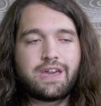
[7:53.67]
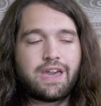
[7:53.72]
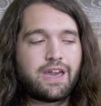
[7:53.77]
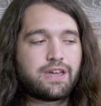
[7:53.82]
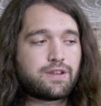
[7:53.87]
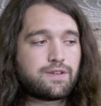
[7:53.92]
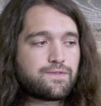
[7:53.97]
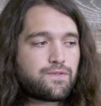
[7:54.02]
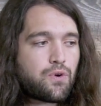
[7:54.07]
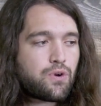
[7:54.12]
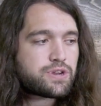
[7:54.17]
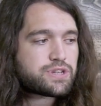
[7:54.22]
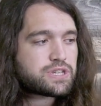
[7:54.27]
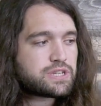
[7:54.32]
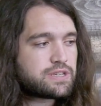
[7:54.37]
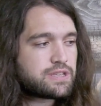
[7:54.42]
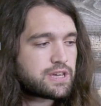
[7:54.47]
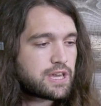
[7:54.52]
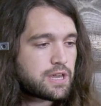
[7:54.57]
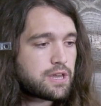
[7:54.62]
And
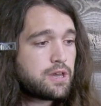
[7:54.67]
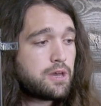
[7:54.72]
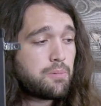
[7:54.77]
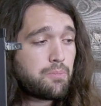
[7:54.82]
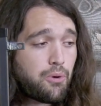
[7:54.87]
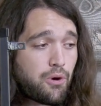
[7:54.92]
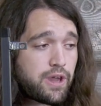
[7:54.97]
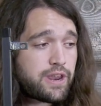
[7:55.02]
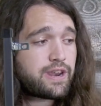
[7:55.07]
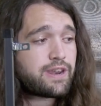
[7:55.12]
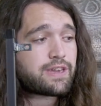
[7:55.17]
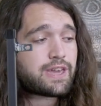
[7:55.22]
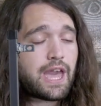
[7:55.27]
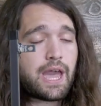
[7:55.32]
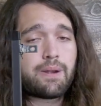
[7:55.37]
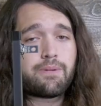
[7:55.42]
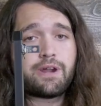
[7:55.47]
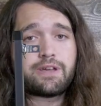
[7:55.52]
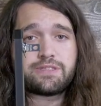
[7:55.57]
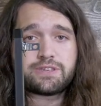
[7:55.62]
unfortunately, pointing a
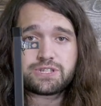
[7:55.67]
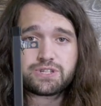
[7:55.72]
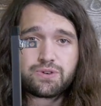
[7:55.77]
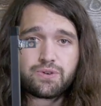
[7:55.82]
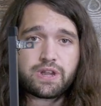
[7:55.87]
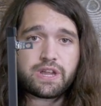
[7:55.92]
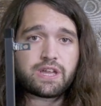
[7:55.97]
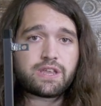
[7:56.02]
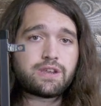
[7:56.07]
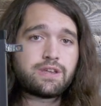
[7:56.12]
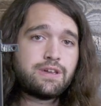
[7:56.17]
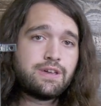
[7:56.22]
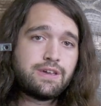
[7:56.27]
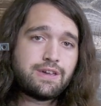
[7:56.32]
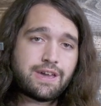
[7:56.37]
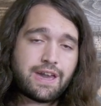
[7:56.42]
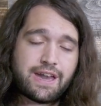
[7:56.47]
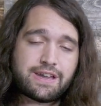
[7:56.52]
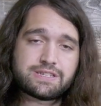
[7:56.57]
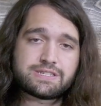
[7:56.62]
camera at the screen,
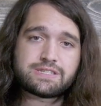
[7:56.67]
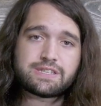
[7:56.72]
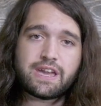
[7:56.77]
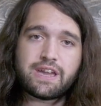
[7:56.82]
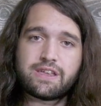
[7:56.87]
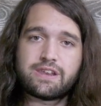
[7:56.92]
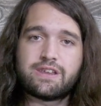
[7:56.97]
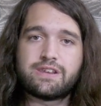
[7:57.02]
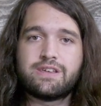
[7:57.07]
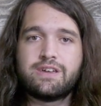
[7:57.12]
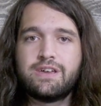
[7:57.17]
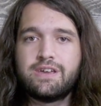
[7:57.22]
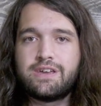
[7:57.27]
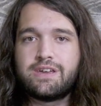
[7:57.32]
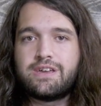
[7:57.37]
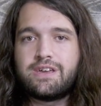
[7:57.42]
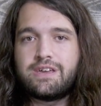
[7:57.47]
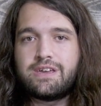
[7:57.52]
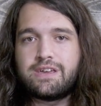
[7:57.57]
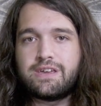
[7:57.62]
as stated,
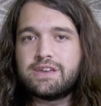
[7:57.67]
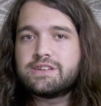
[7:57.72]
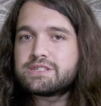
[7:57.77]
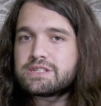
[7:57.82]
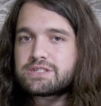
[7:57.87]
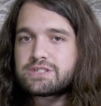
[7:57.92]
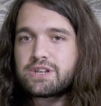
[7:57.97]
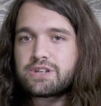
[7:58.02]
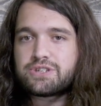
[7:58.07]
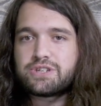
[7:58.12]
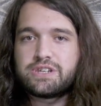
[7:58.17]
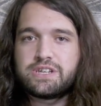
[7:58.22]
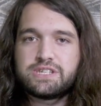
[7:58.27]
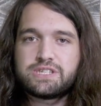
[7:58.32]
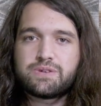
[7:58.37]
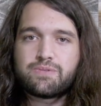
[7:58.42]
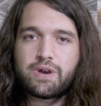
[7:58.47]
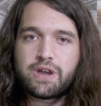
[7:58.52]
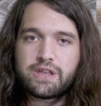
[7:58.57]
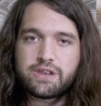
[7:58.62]
isn't such an
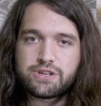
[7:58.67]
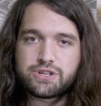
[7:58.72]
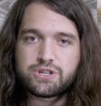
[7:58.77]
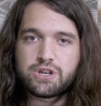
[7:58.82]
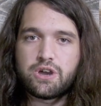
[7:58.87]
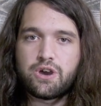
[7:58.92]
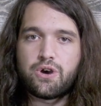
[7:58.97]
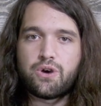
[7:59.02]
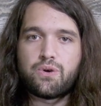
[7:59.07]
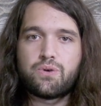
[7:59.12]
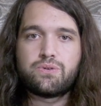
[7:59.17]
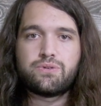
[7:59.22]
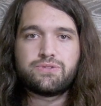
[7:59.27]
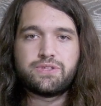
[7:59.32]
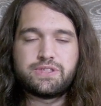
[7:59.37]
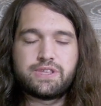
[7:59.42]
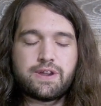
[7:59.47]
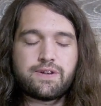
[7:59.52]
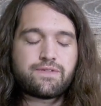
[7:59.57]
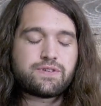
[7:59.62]
easy way to show
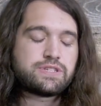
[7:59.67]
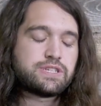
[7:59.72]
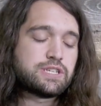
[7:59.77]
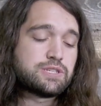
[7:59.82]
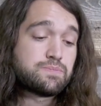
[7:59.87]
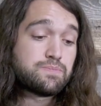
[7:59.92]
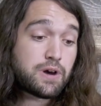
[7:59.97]
the differences.